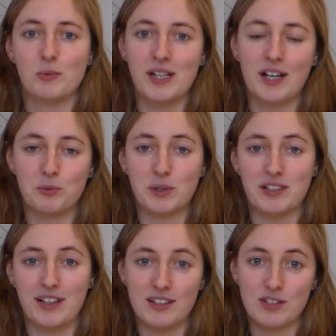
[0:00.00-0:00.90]
We had
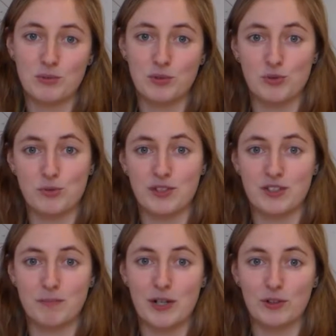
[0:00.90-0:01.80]
one task which
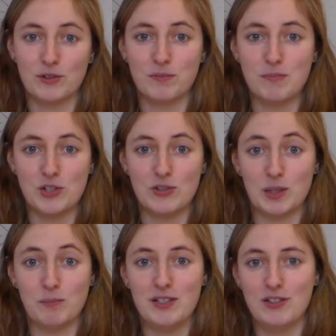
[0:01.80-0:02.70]
was about
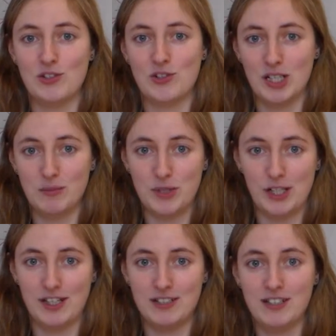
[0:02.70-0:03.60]
measuring passenger
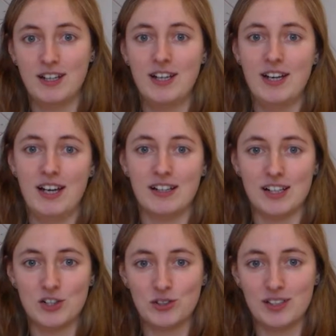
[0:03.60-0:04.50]
experience and
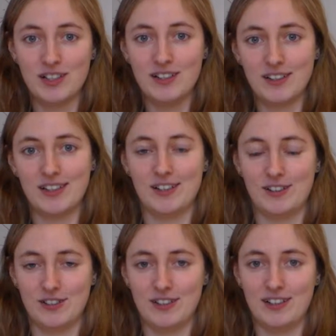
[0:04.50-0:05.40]
actually
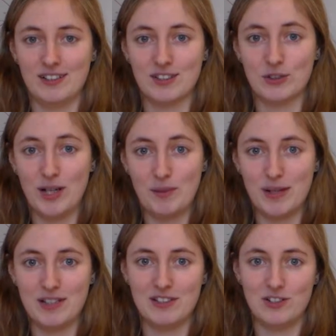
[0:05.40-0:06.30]
indicators that describe
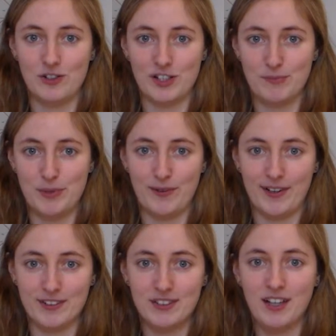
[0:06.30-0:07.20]
passenger
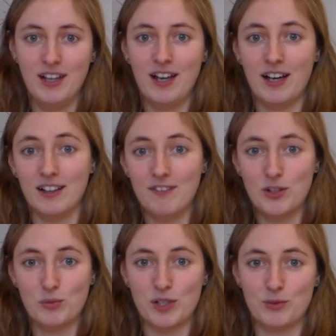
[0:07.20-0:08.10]
experience.
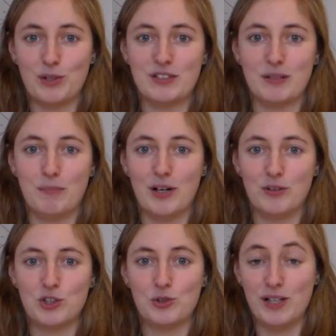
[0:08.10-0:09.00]
Another one was
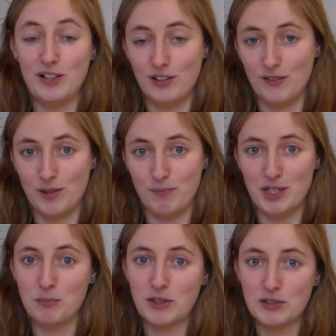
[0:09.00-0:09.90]
about trial of the
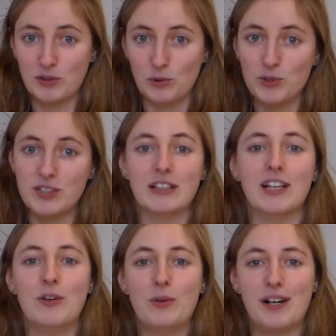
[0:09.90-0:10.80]
METPEX tools and
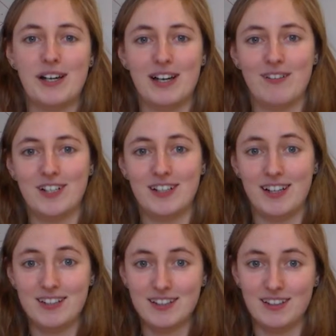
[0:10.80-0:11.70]
now I have a
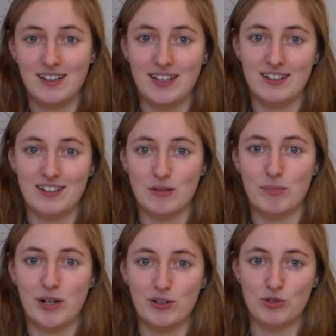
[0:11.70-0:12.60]
task that is
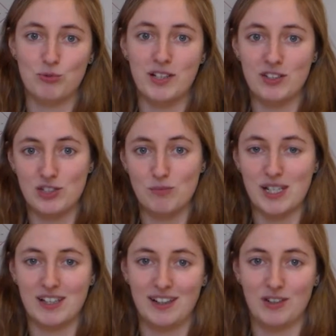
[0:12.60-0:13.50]
about strategy
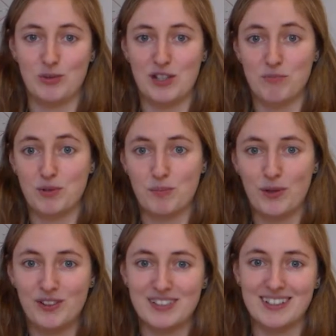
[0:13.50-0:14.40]
making and transport
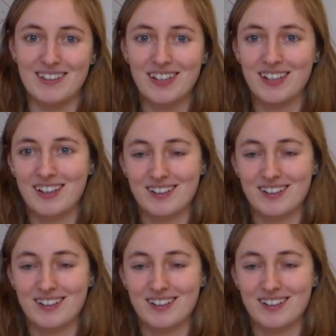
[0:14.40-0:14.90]
policy.